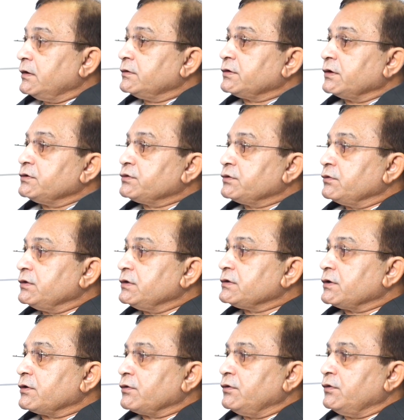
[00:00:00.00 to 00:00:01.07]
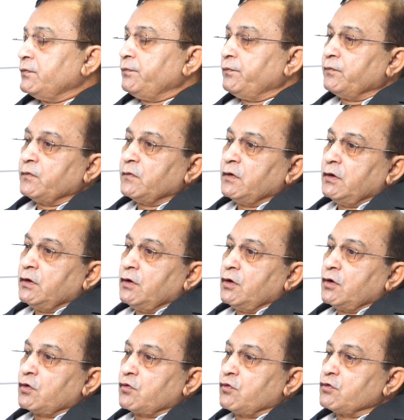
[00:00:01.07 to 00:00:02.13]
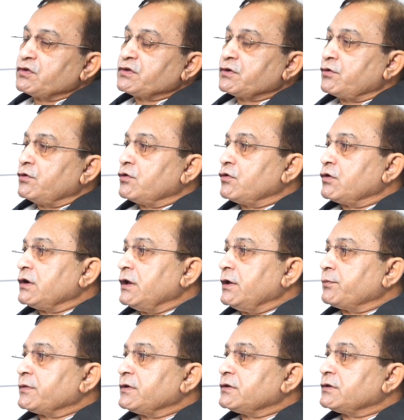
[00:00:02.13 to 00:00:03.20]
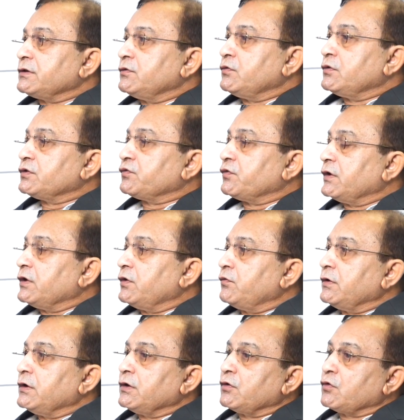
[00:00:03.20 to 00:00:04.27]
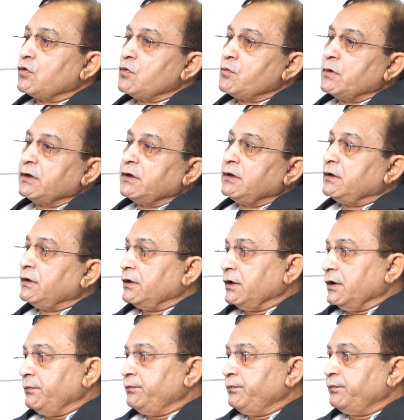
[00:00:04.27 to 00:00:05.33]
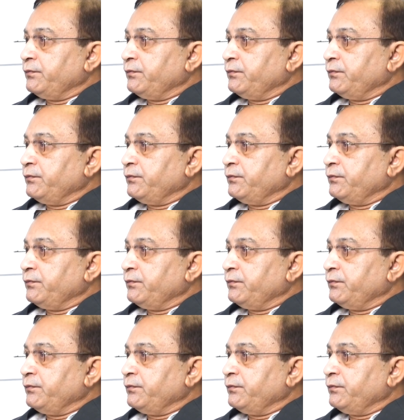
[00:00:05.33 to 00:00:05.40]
centuries ago, kushtrog or leprosy was very common in India.